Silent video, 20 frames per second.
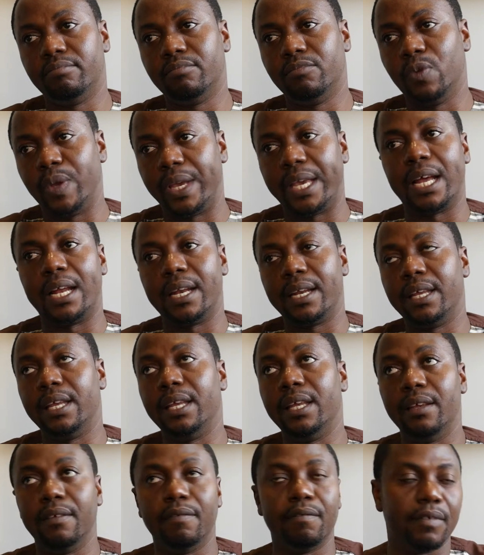we can
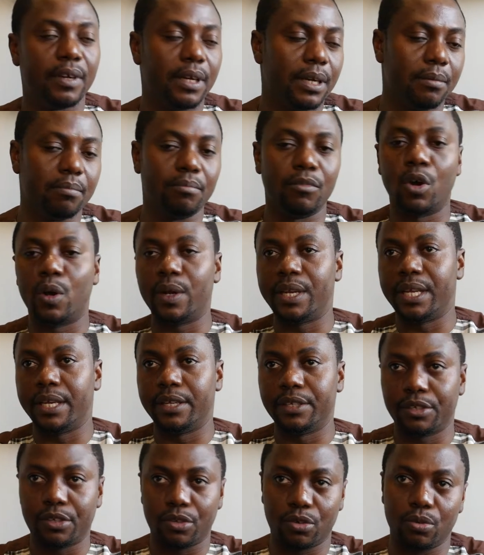give
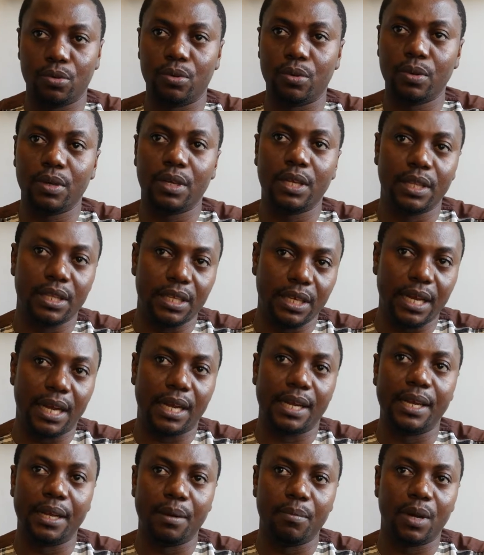audience to in the
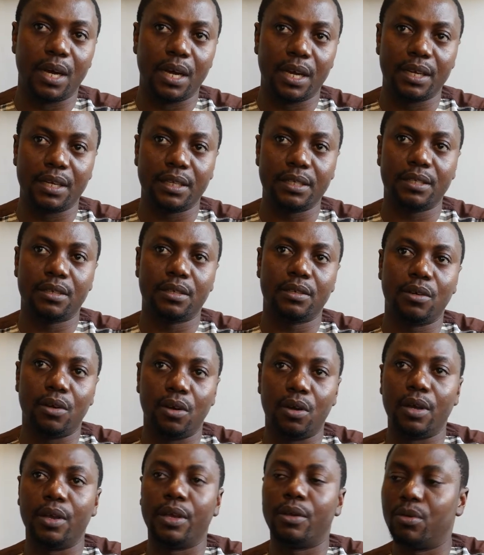Ghanaian market,
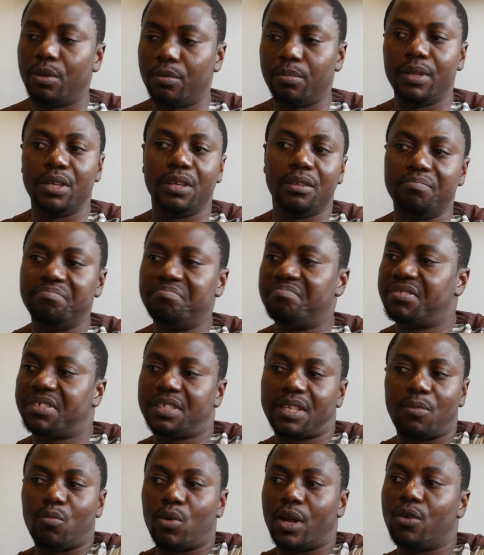or it could be
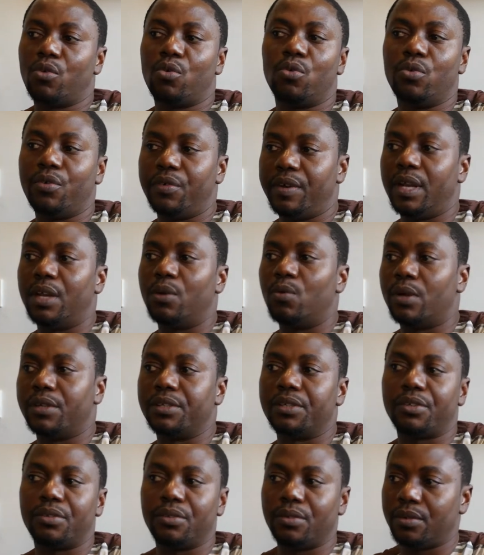someone who really
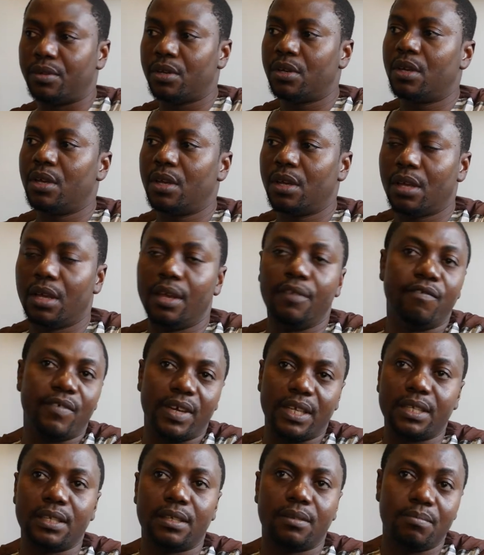wants to
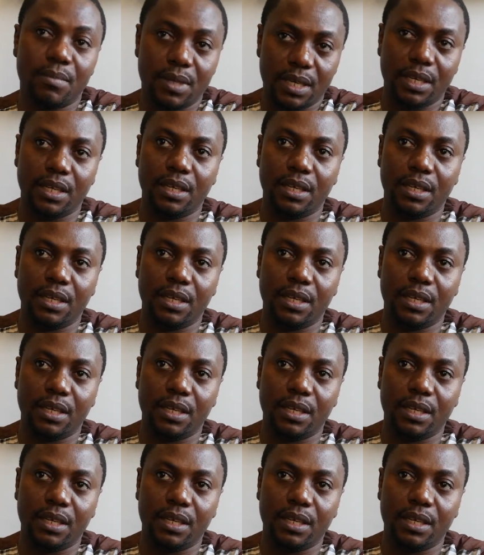invest money.